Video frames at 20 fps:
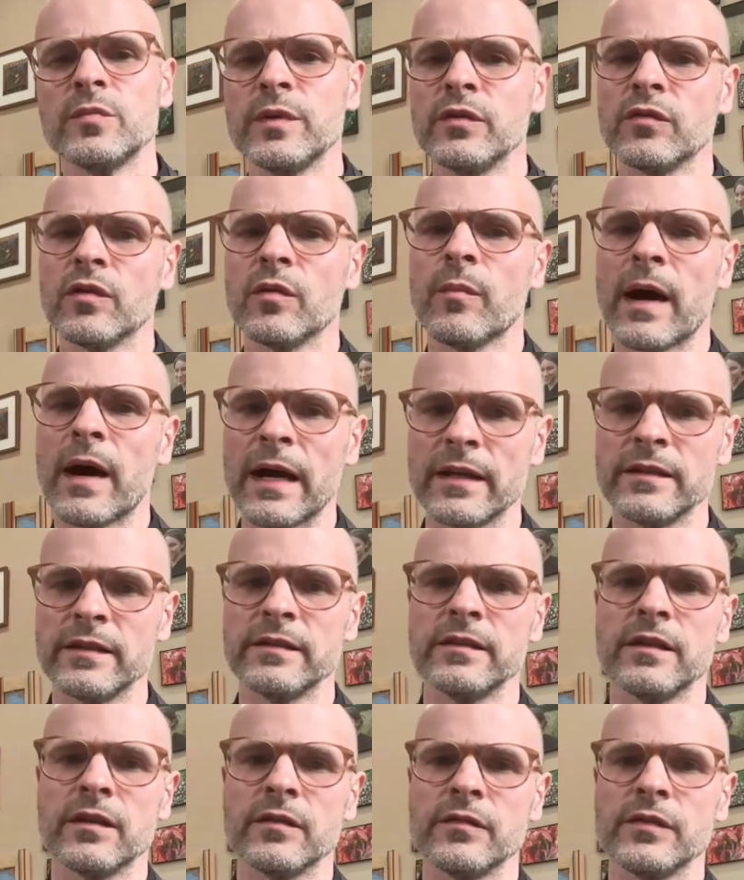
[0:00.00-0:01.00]
be
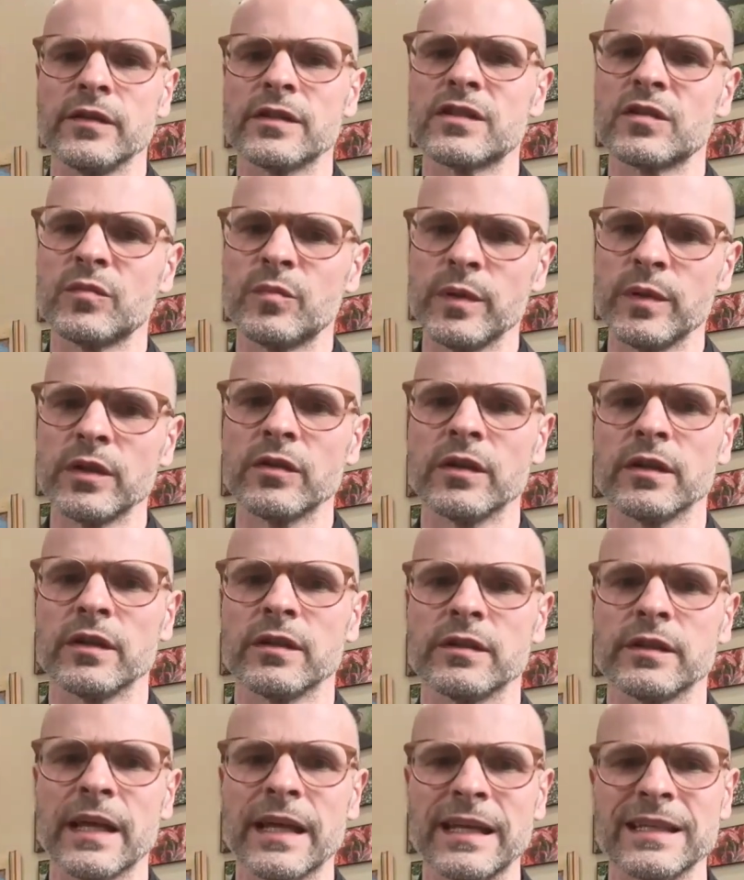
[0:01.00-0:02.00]
reminded of the spirit
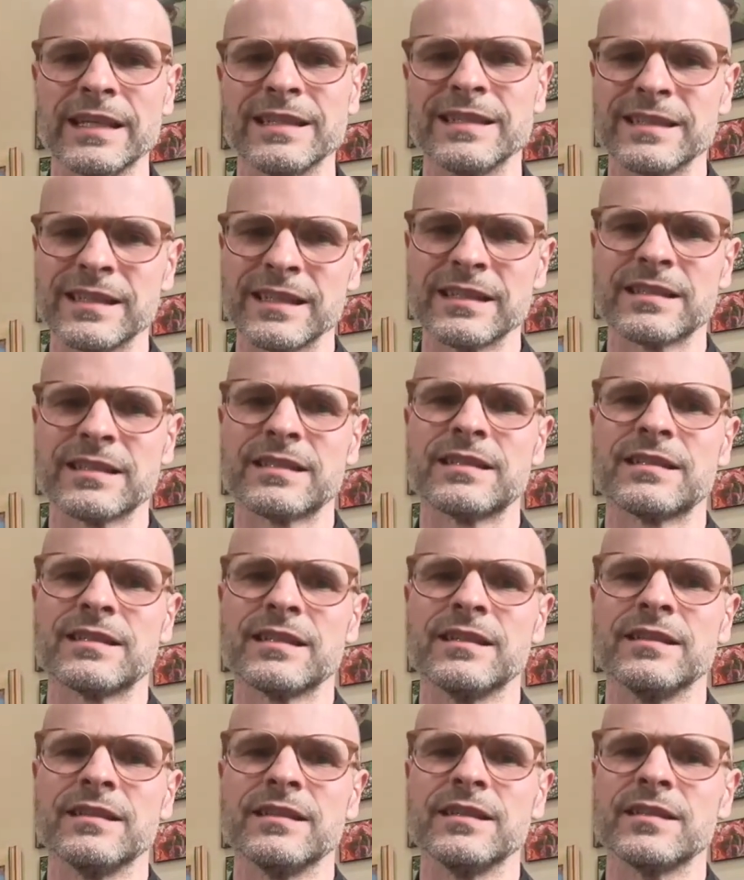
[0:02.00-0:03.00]
that exists
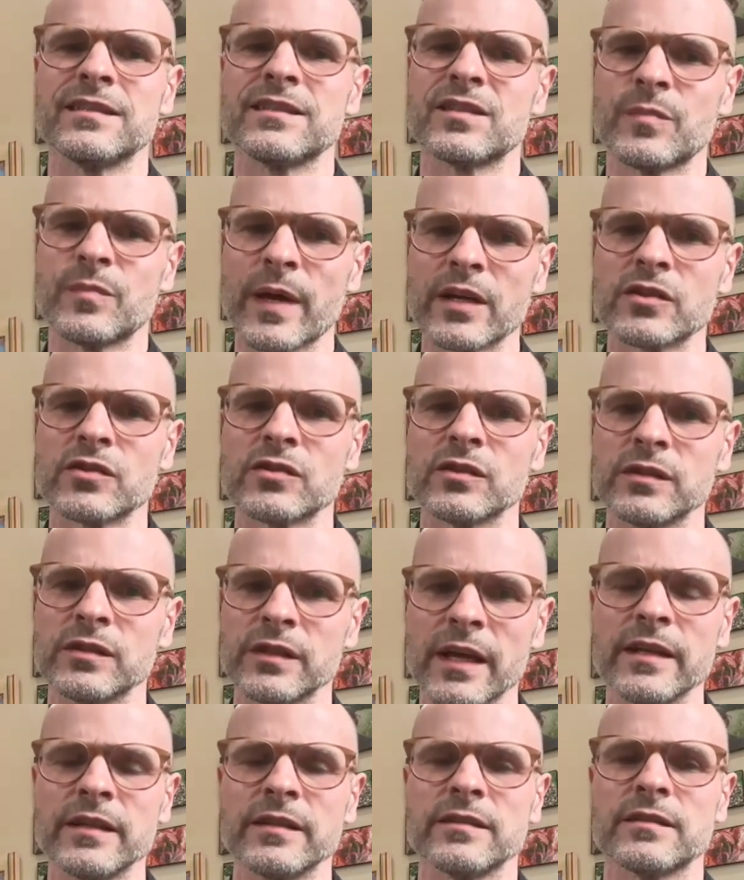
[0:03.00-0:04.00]
in these special
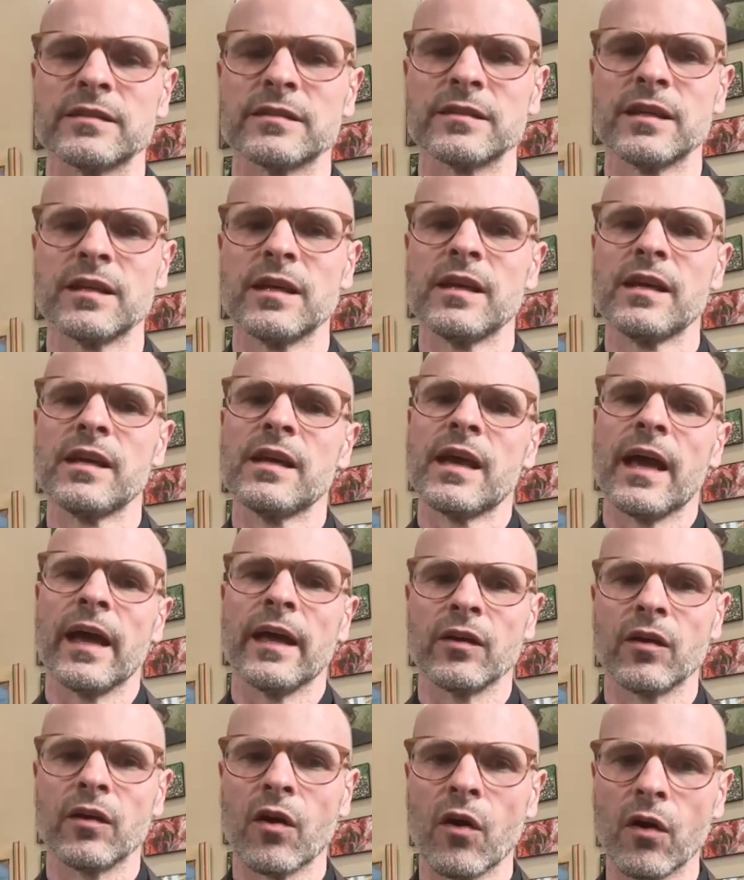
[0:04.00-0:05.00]
nights
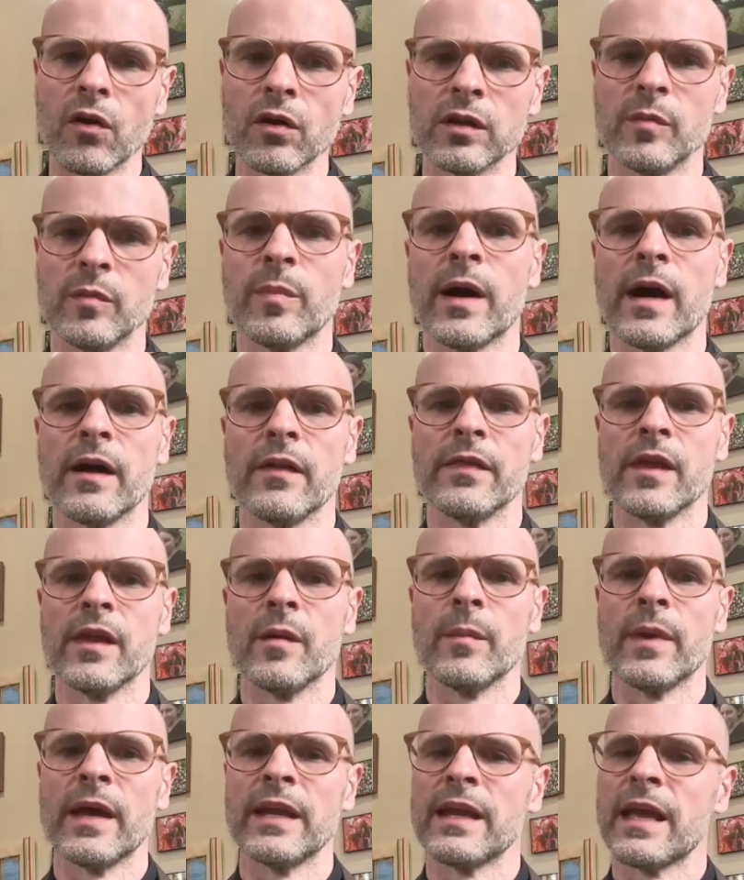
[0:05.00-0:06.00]
and call upon
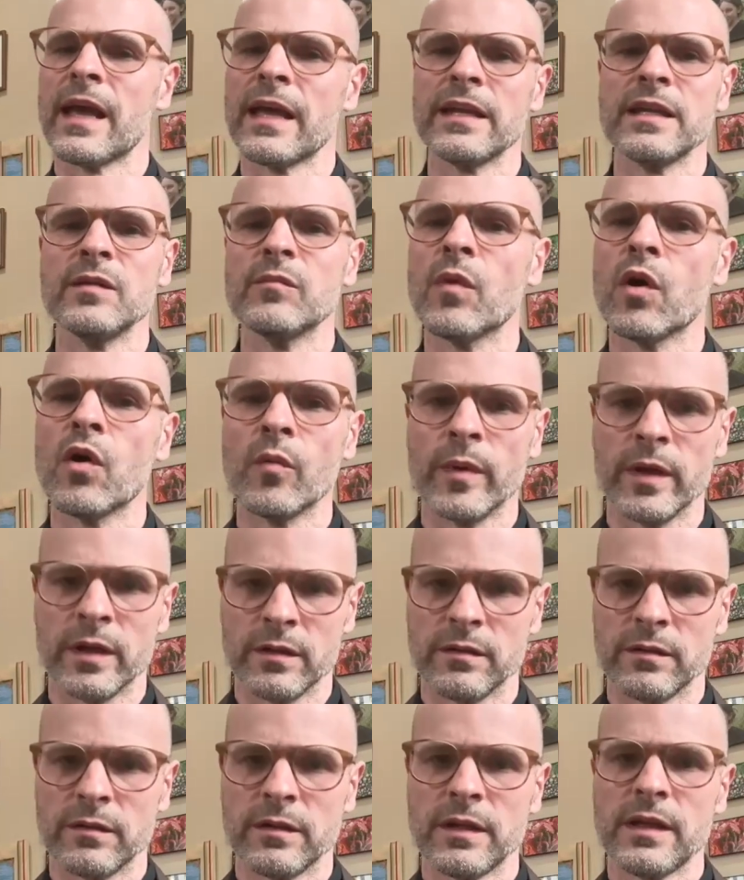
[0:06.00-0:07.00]
them at any moment.
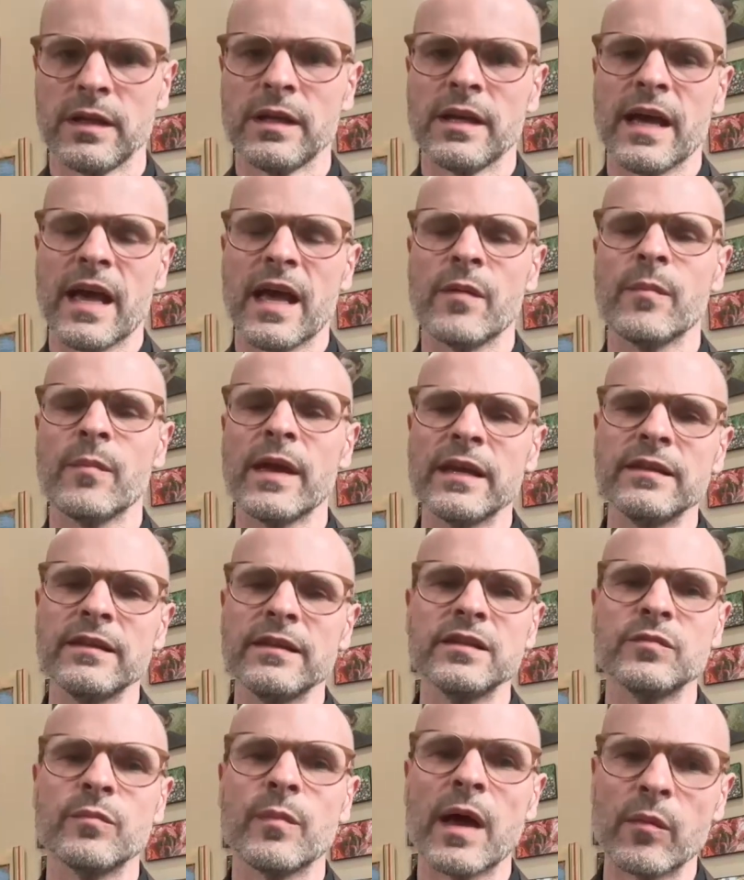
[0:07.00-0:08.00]
And may
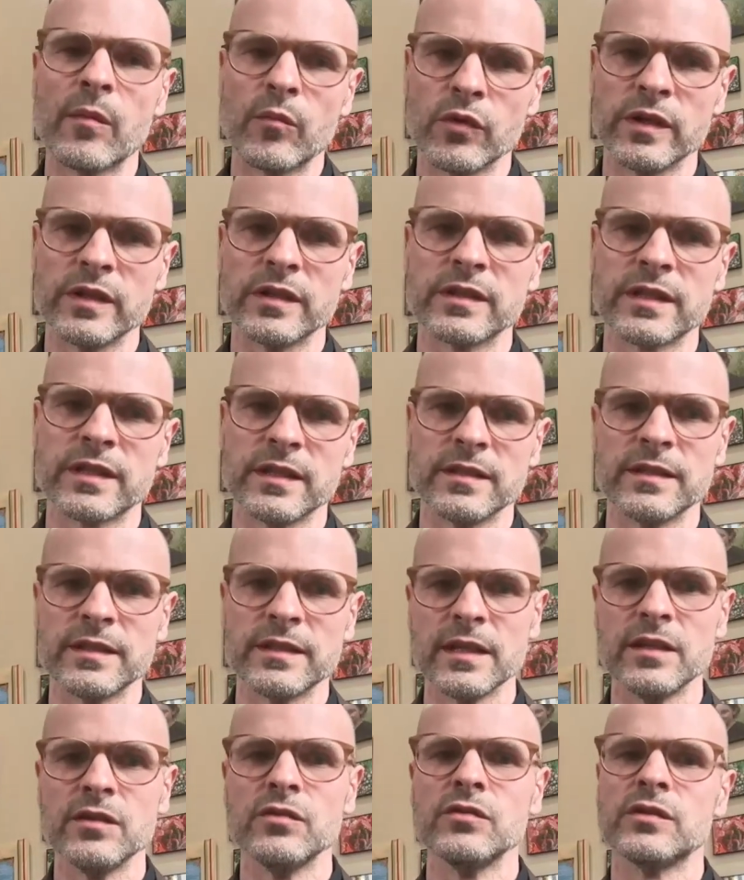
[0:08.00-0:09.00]
these memories
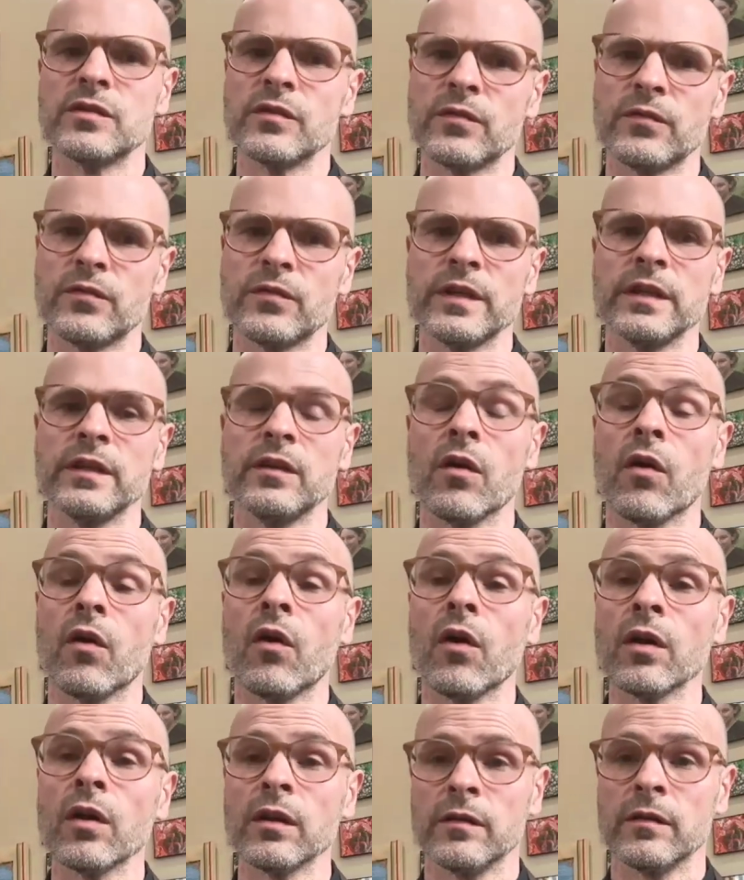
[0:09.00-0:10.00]
continue to feed
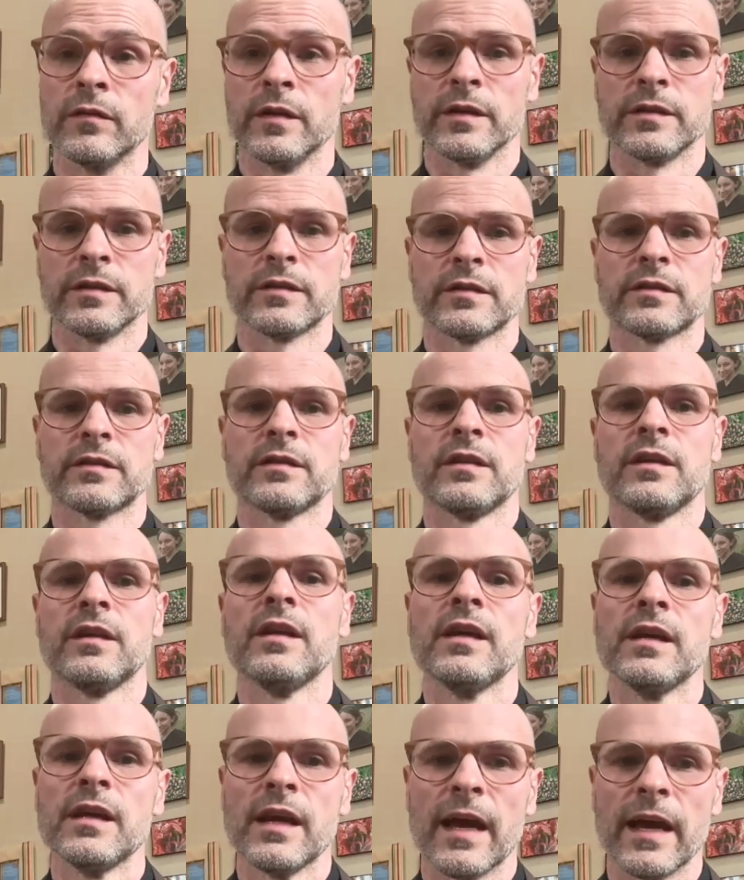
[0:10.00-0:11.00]
all of us
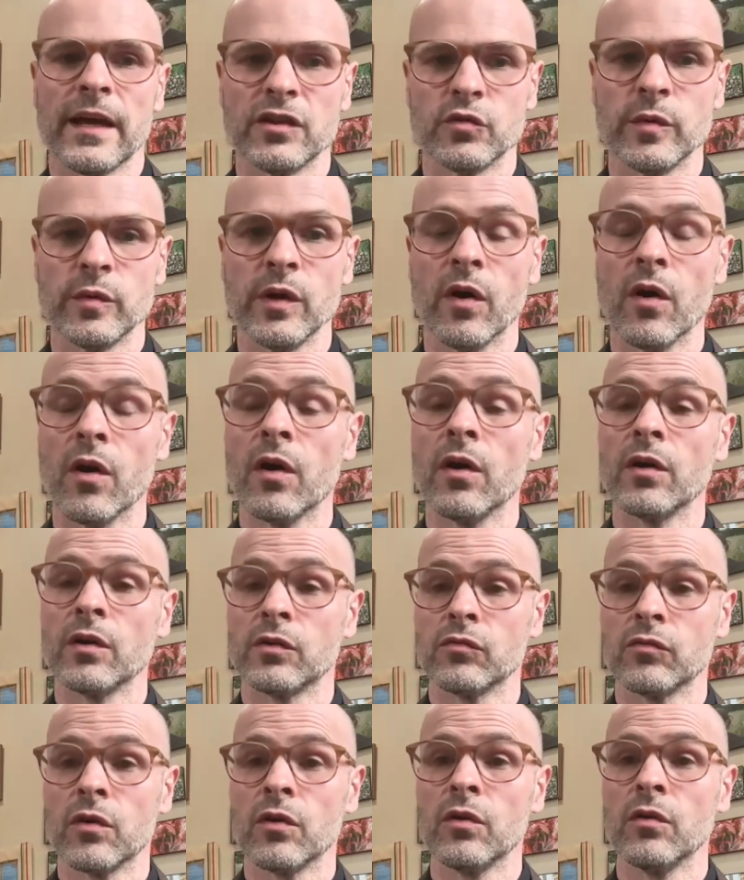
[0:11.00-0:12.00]
as we all
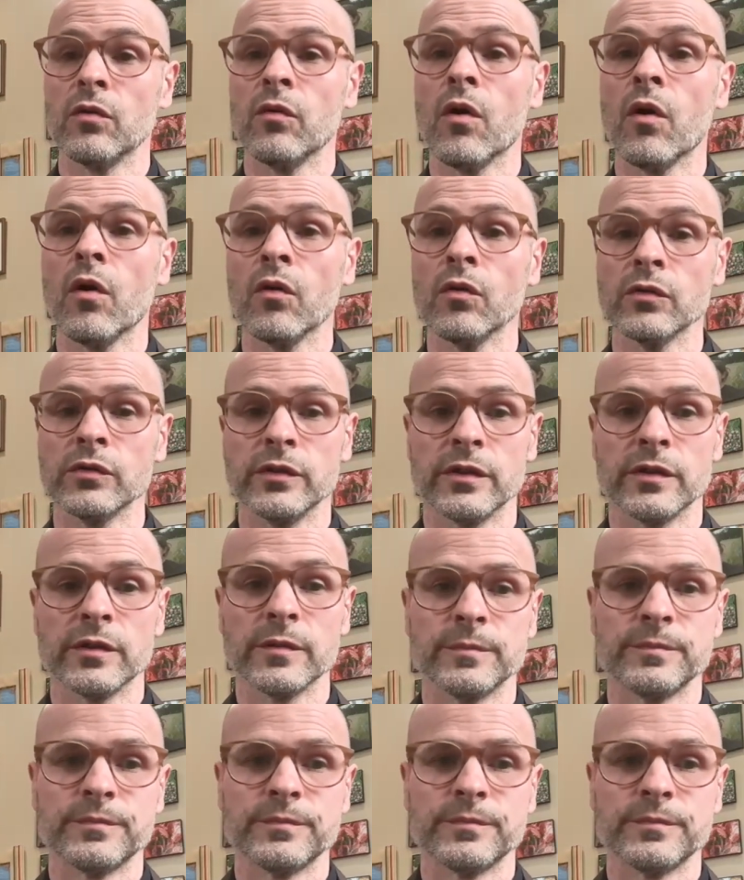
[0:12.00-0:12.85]
grow older.